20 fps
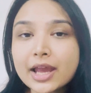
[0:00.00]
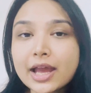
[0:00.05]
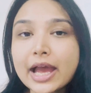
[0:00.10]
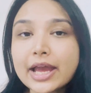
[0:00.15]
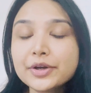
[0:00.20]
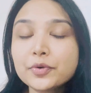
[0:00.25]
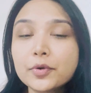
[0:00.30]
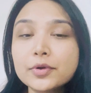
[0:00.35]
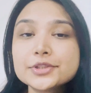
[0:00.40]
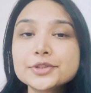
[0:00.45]

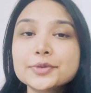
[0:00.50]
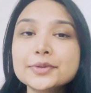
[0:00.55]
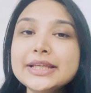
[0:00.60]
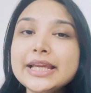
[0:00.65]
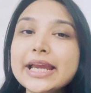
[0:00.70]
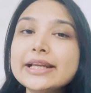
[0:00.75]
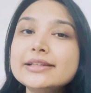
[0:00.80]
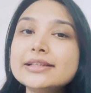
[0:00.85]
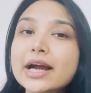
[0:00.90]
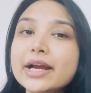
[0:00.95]
and also
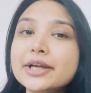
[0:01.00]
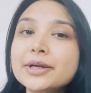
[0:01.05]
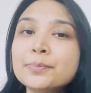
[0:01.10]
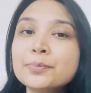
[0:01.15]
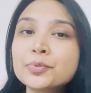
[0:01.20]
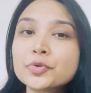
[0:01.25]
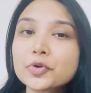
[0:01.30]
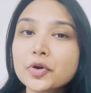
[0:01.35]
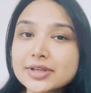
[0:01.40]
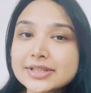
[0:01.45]
the entire
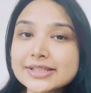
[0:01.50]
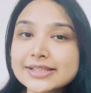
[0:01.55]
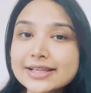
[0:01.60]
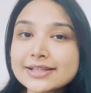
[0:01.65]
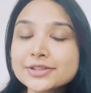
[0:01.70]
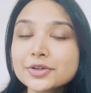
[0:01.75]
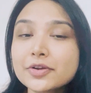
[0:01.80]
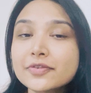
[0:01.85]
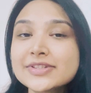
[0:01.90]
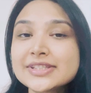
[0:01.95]

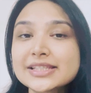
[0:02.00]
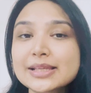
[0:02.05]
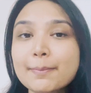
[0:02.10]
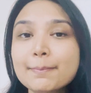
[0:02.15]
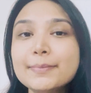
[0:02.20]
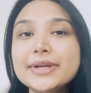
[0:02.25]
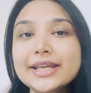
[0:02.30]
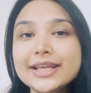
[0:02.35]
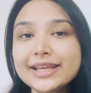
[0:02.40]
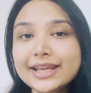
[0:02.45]
process of
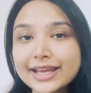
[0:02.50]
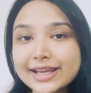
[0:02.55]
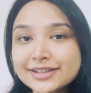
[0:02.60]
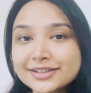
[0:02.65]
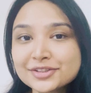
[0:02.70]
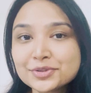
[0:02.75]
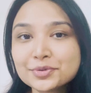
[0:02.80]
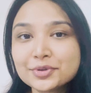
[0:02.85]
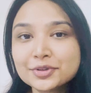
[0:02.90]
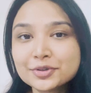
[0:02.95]
submitting
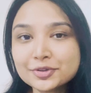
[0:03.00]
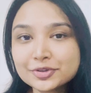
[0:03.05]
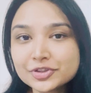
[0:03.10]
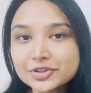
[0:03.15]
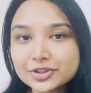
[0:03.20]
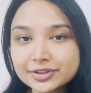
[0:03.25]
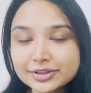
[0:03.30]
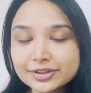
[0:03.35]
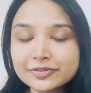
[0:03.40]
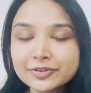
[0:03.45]
it to a good
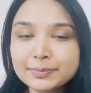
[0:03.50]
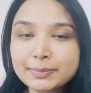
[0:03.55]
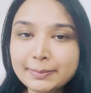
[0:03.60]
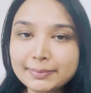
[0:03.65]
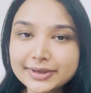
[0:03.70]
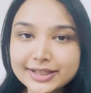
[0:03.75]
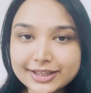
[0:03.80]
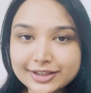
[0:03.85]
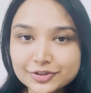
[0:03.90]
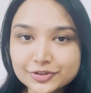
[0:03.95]
journal for
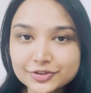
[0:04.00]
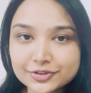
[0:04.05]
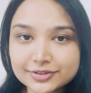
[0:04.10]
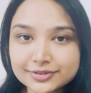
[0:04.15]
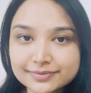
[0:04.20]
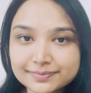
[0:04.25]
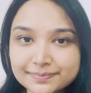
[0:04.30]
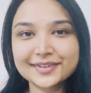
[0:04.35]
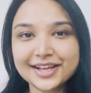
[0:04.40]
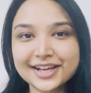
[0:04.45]

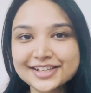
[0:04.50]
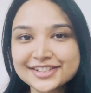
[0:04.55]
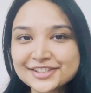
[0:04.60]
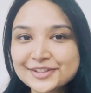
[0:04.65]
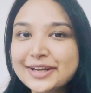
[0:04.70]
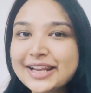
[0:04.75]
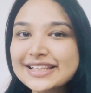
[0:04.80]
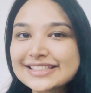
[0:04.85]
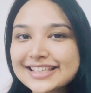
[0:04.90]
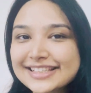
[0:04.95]
publication. So
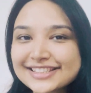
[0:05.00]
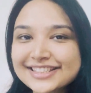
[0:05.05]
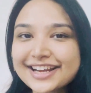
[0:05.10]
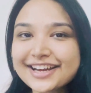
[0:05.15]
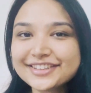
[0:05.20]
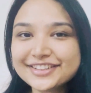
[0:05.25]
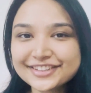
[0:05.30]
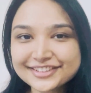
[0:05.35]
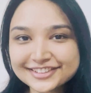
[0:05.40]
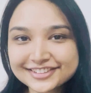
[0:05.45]
let's get
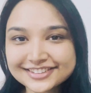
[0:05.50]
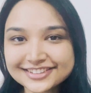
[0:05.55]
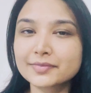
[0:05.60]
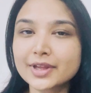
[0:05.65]
started.